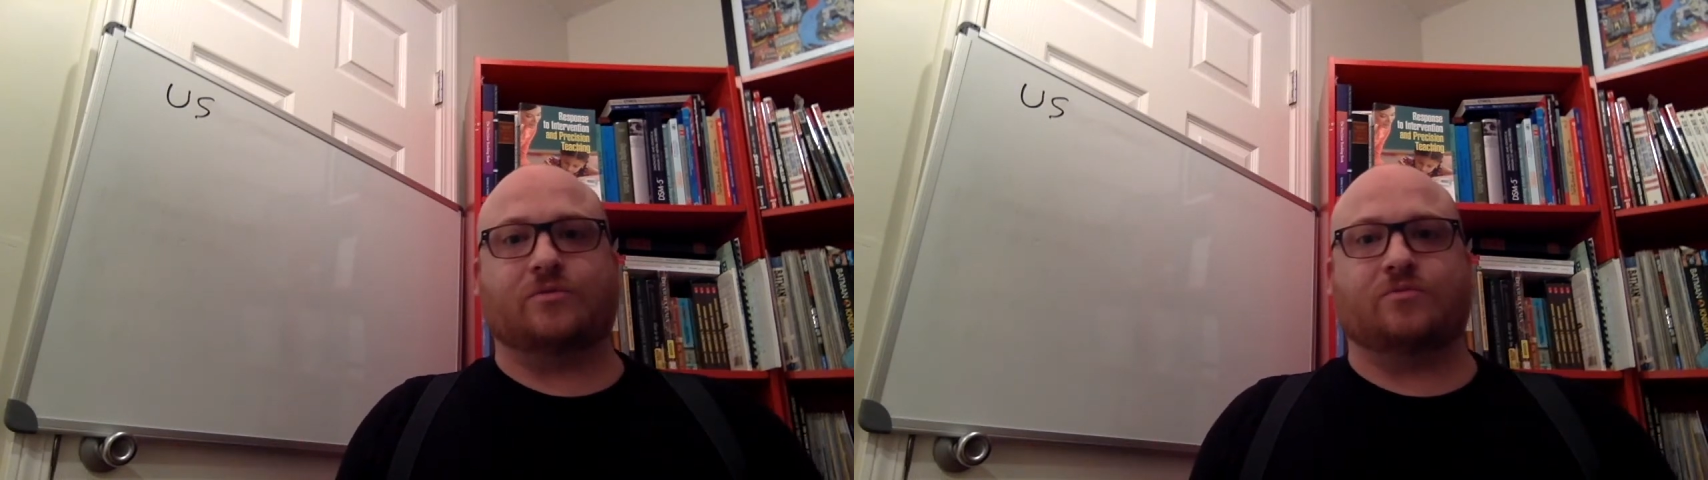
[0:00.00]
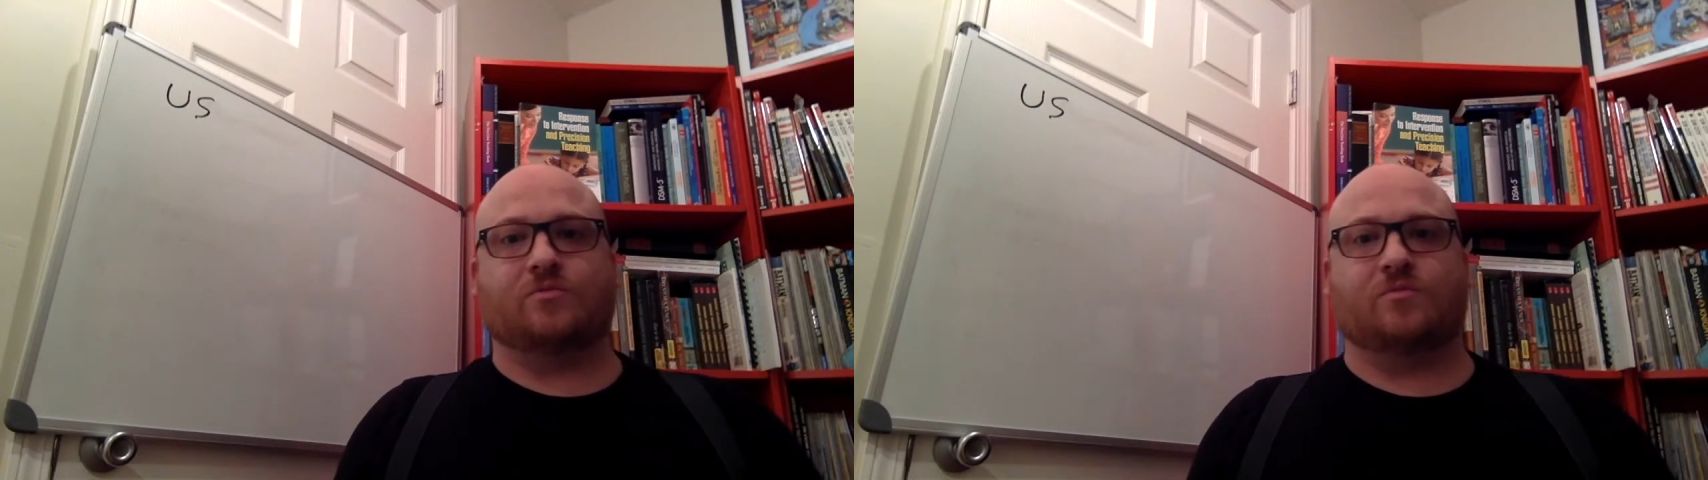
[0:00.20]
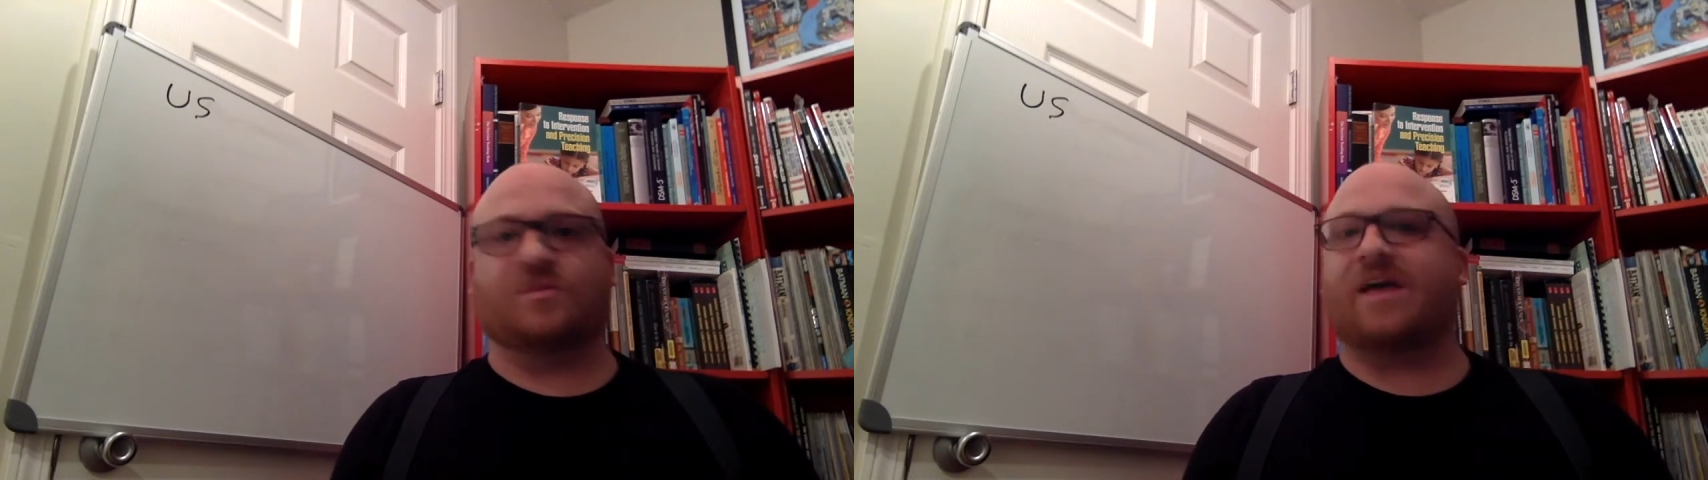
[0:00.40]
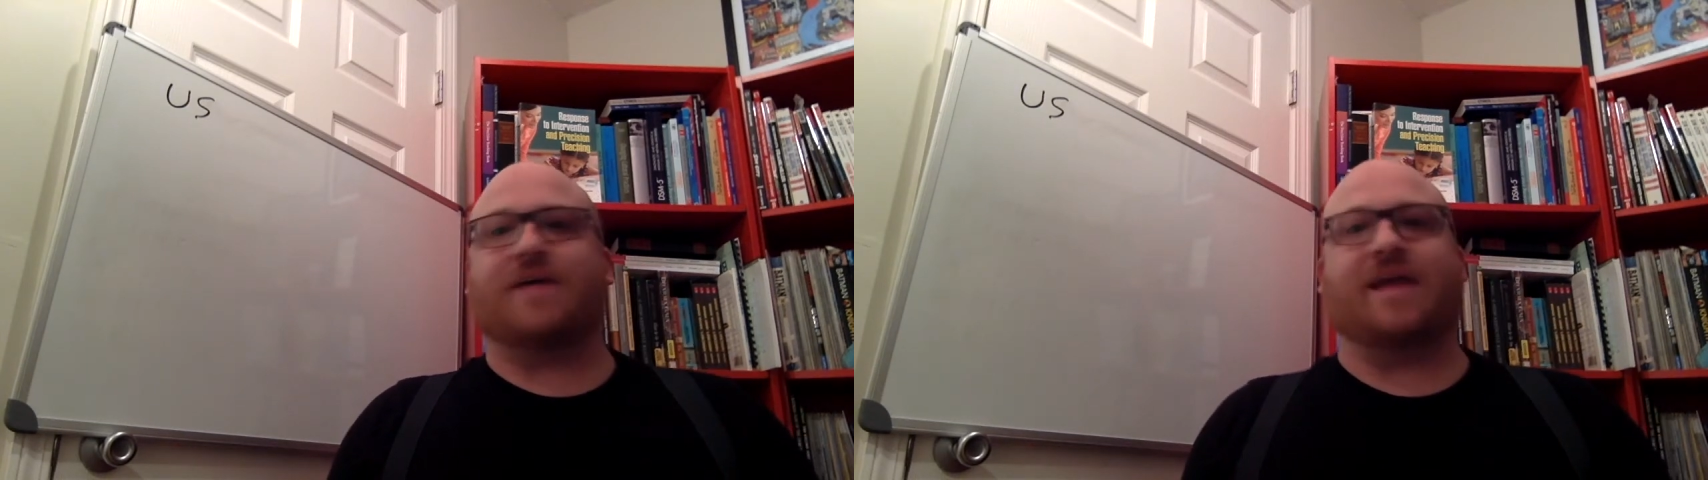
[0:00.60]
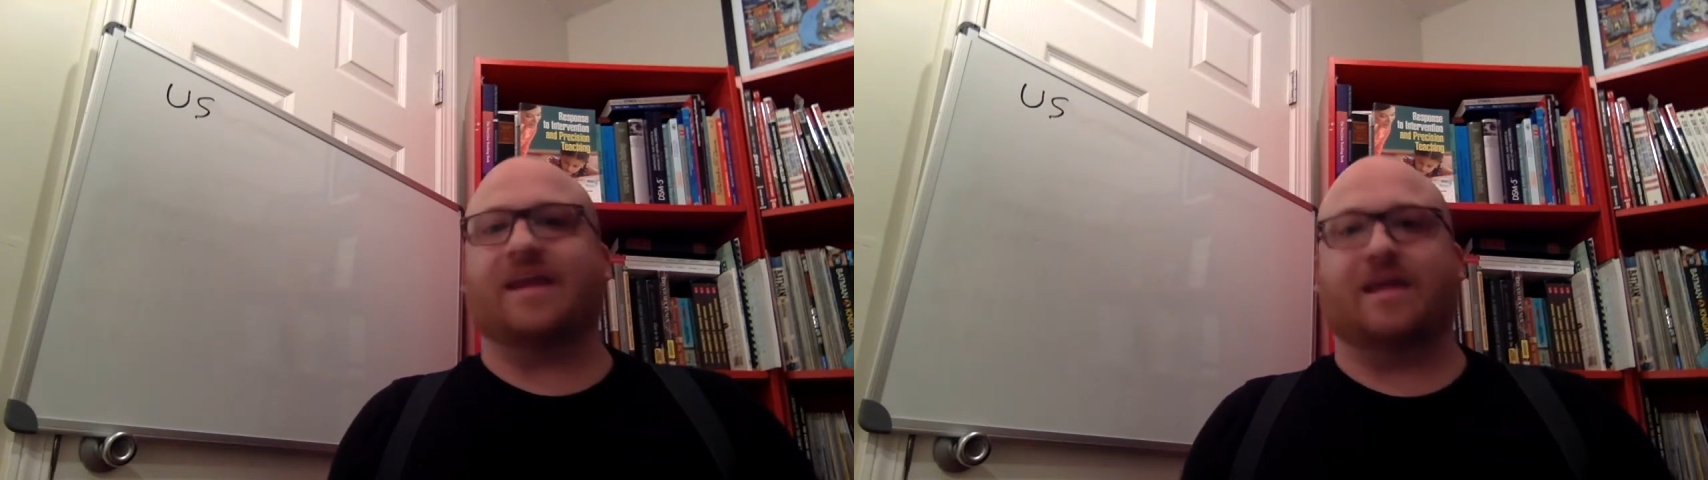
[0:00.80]
without
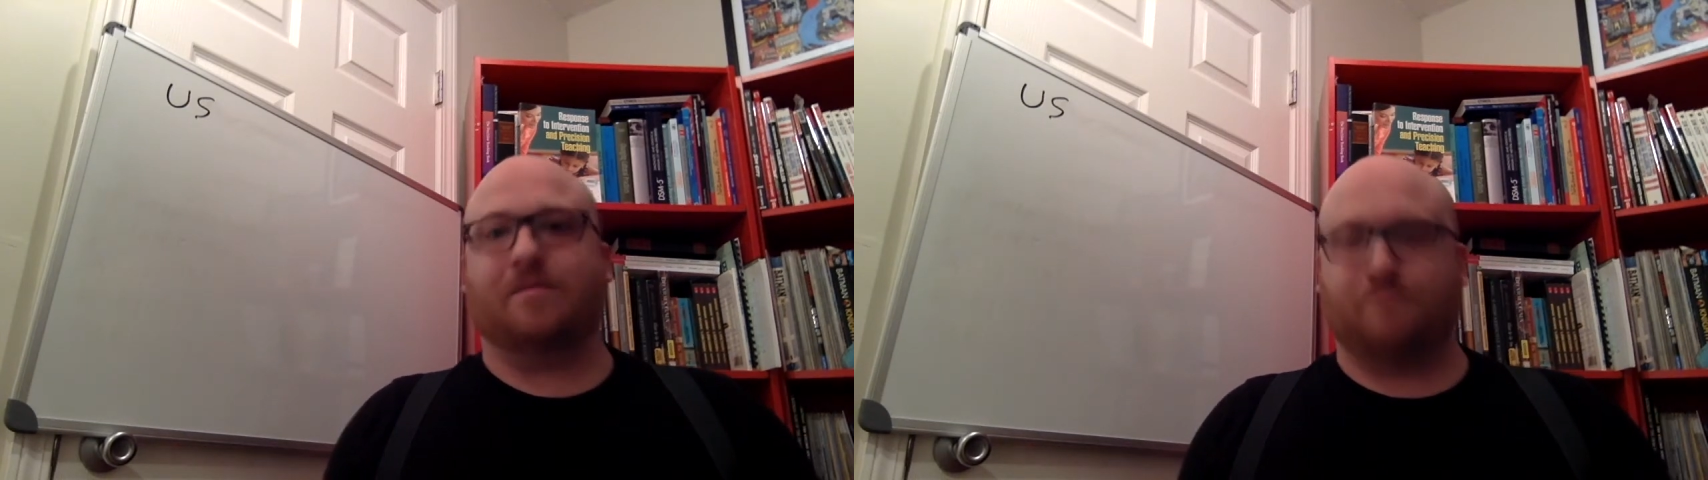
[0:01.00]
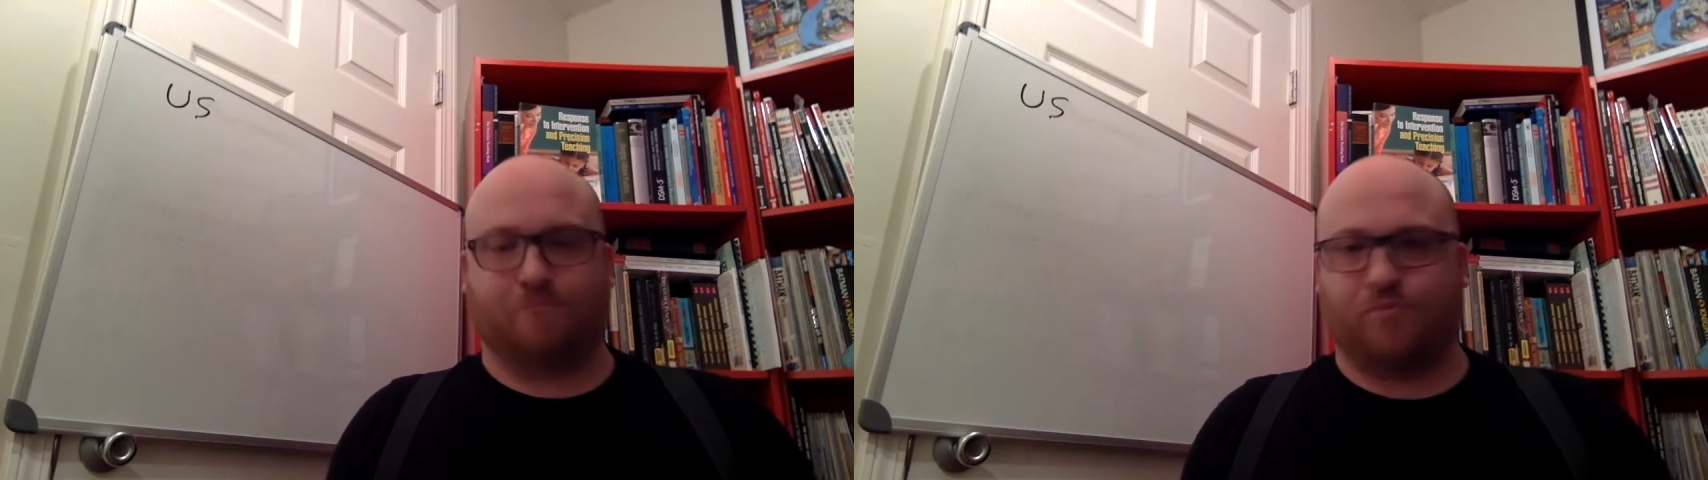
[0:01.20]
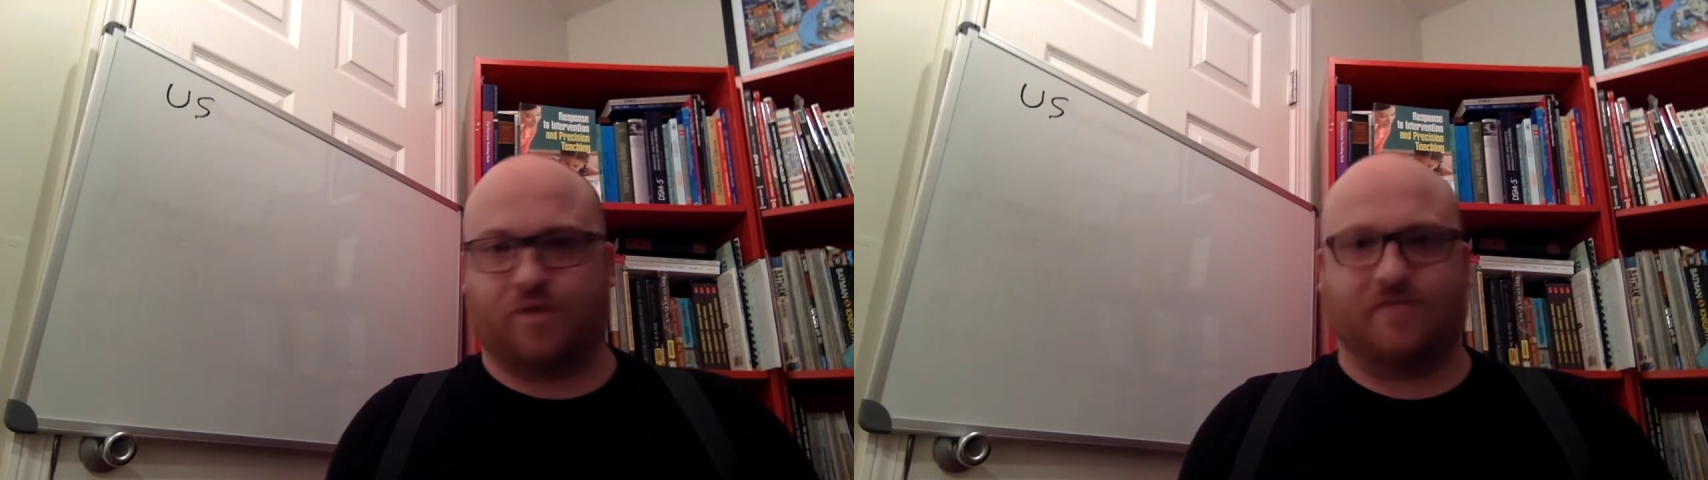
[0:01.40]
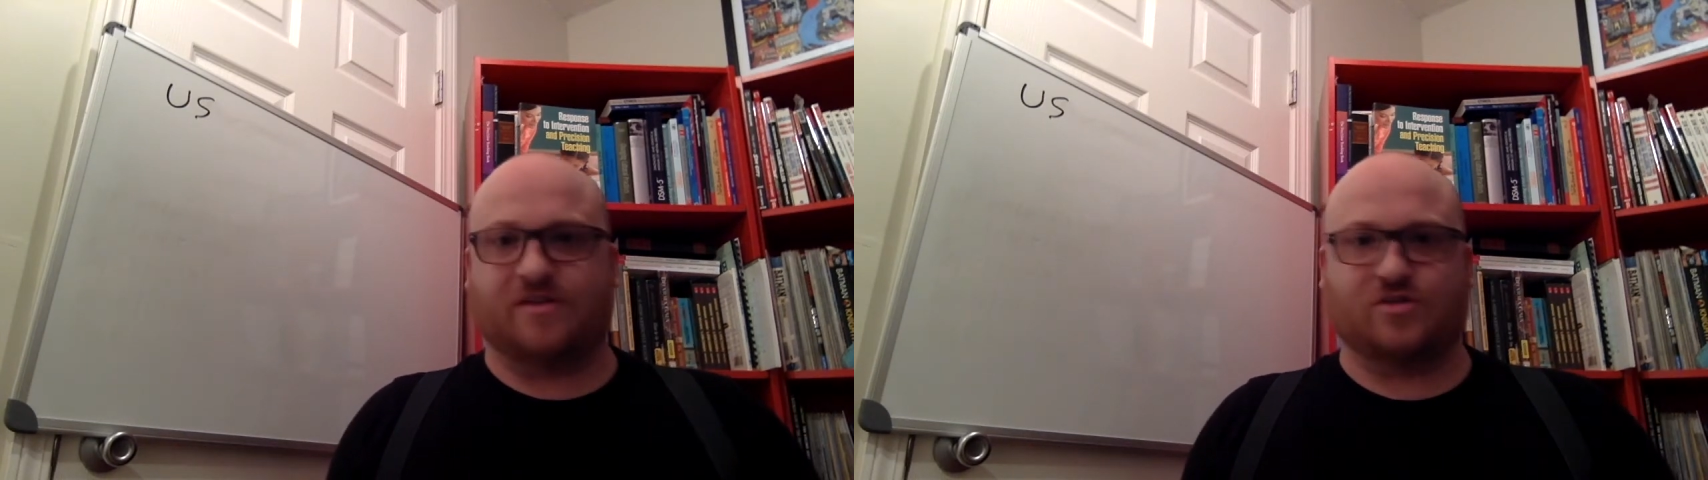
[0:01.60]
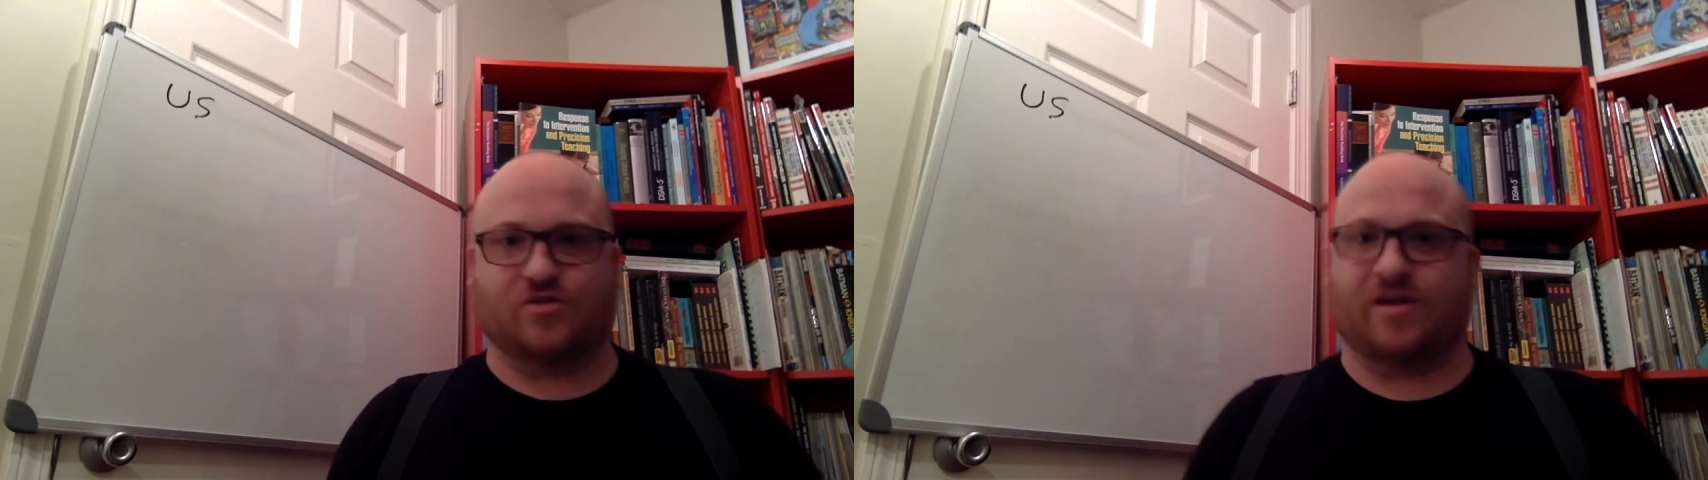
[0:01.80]
any previous
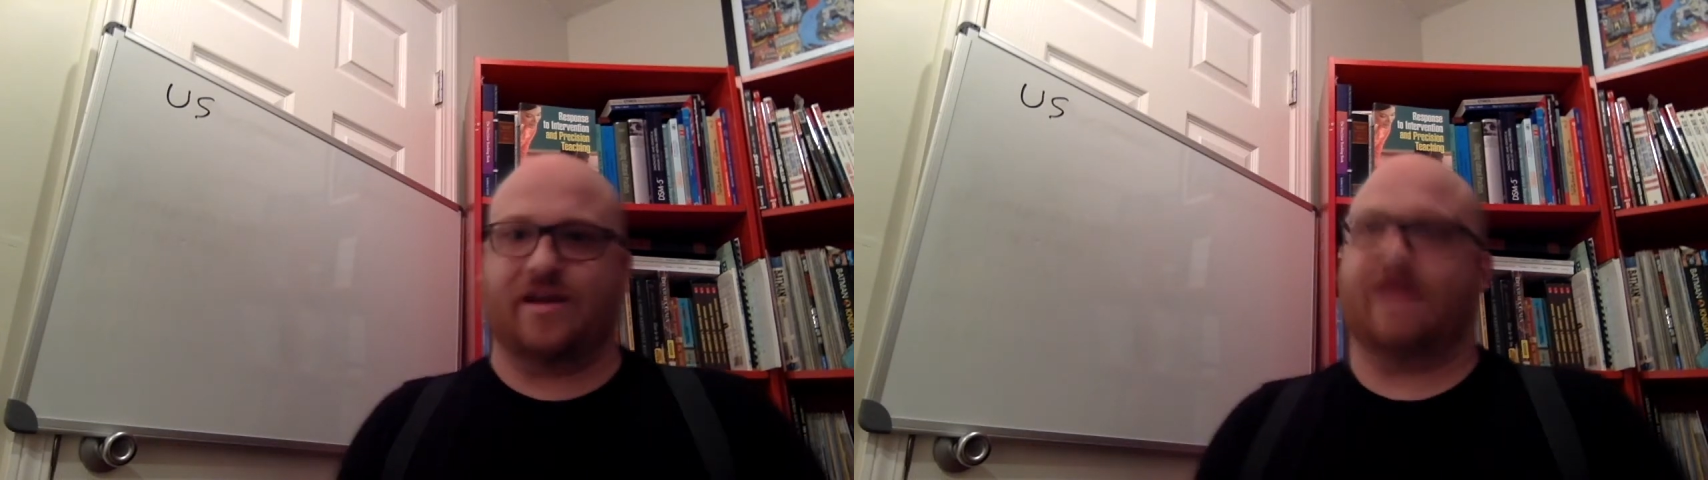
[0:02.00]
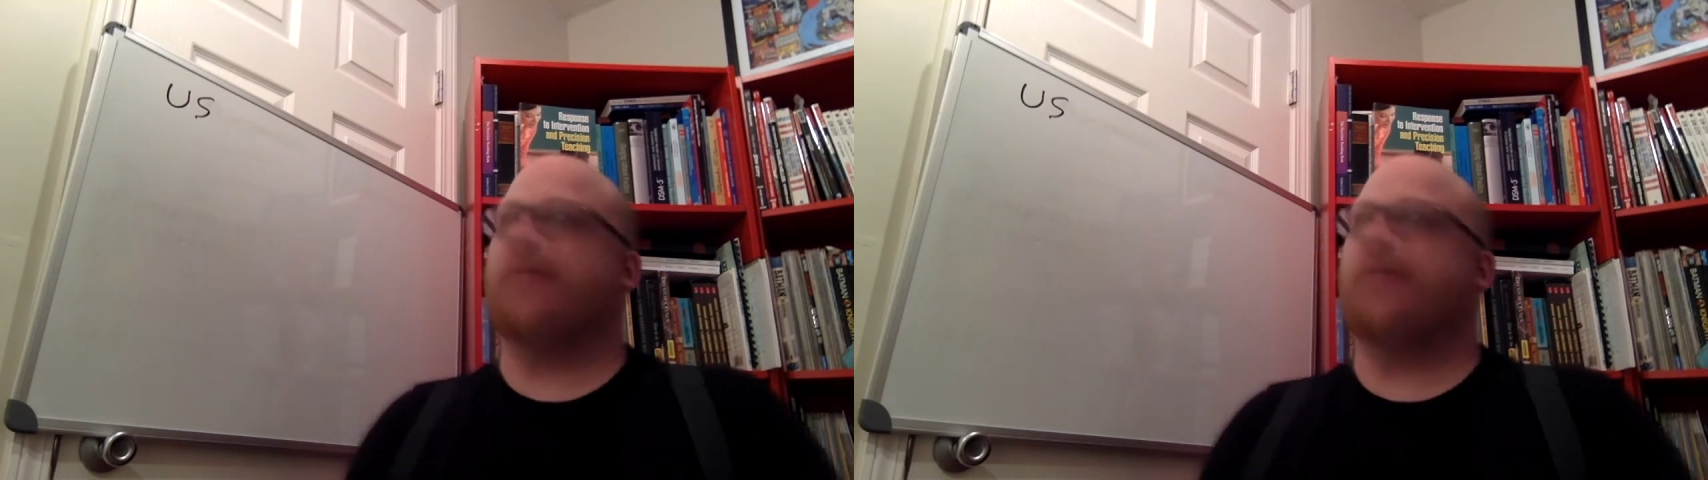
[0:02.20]
training.